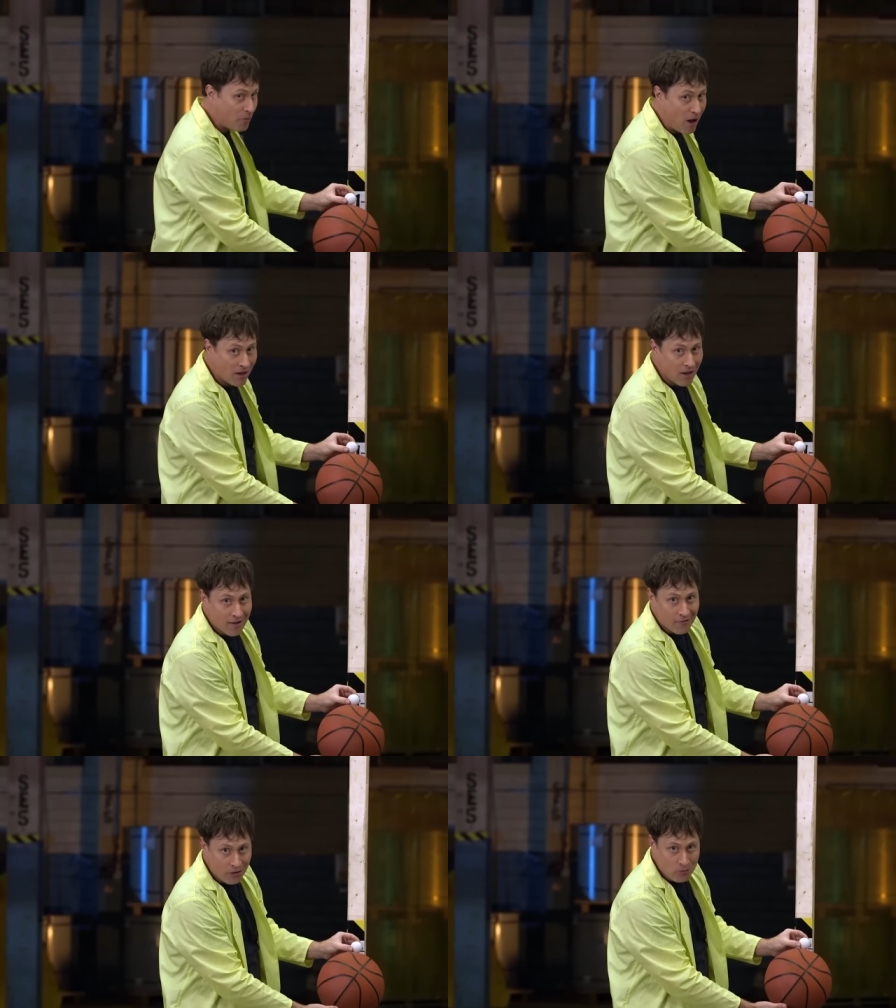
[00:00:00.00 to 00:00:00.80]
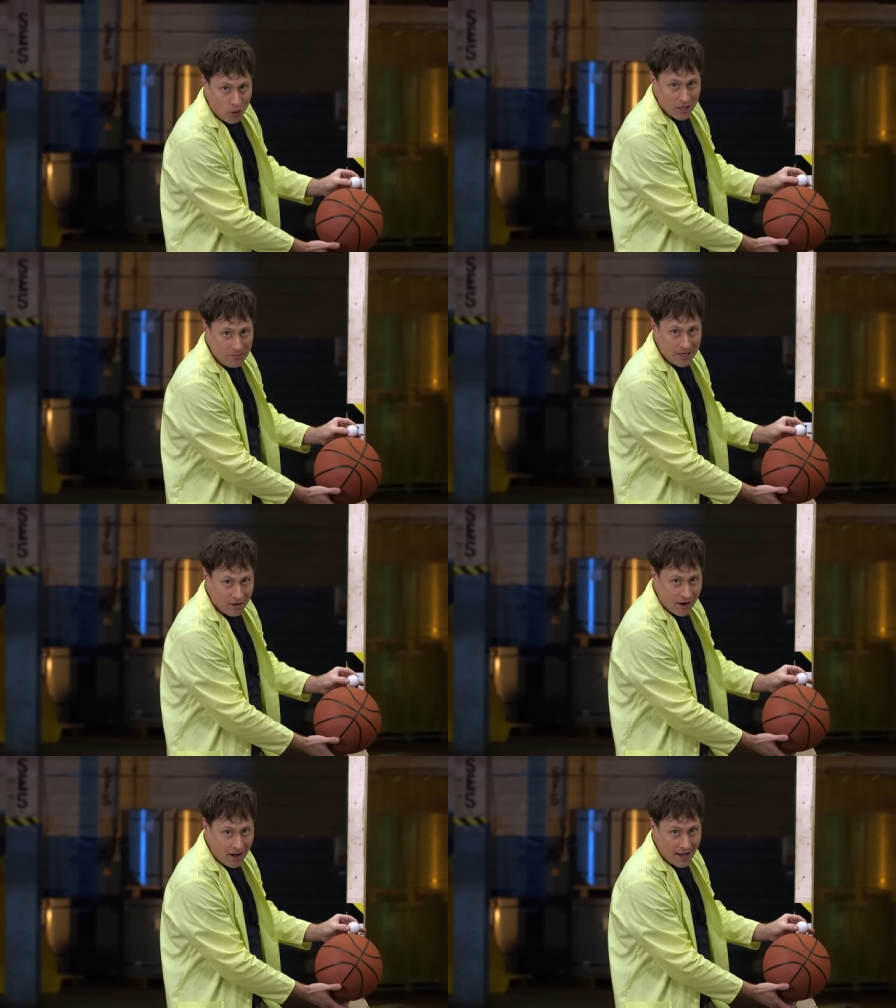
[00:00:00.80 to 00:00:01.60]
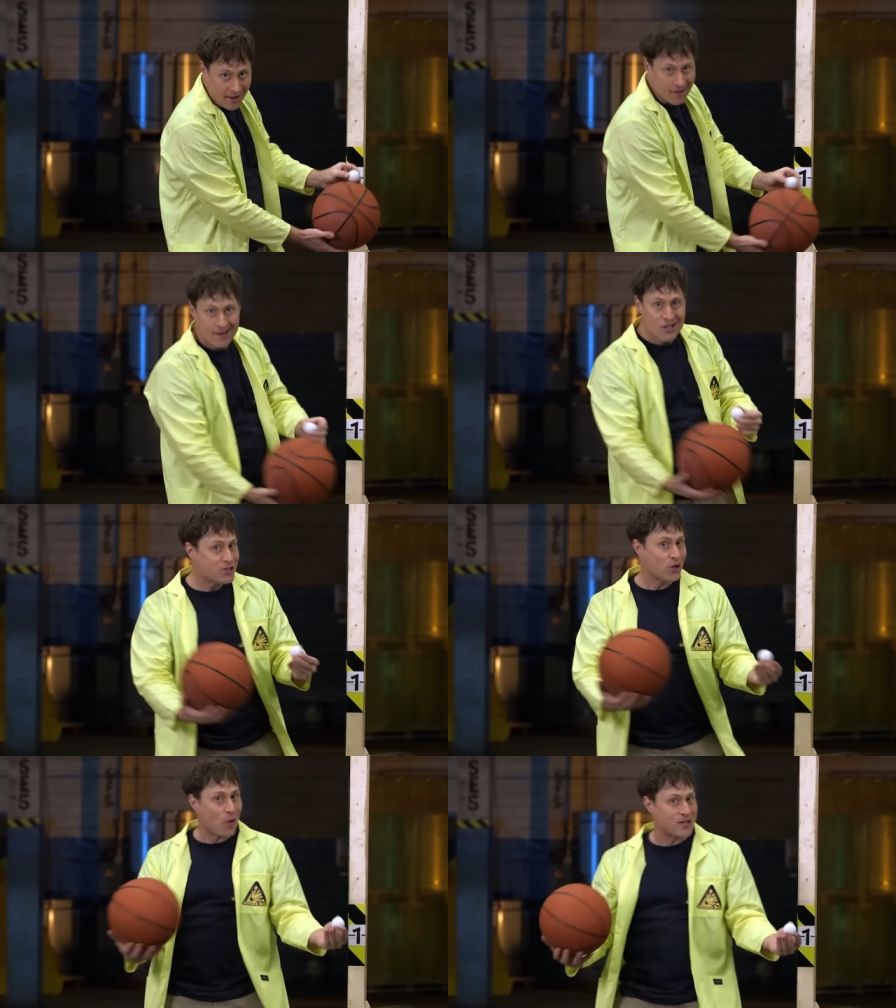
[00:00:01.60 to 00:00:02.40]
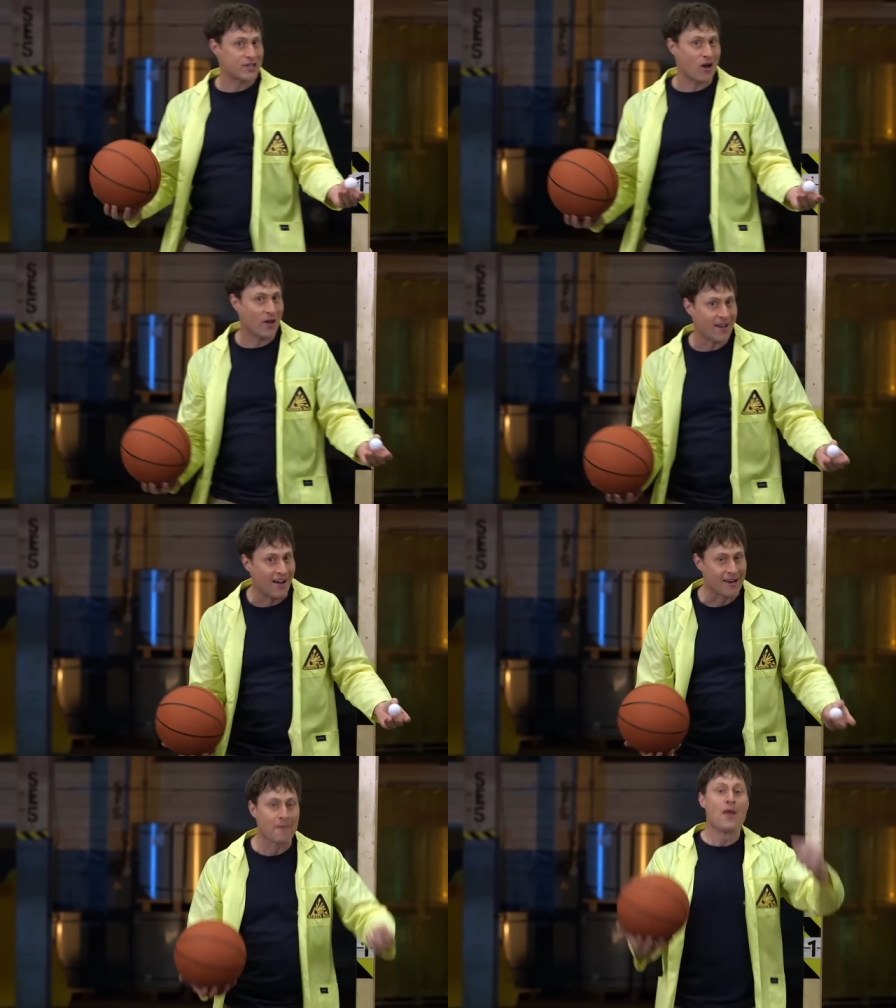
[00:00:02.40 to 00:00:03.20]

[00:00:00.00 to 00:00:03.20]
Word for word: ball from 1 meter high. So what's going on?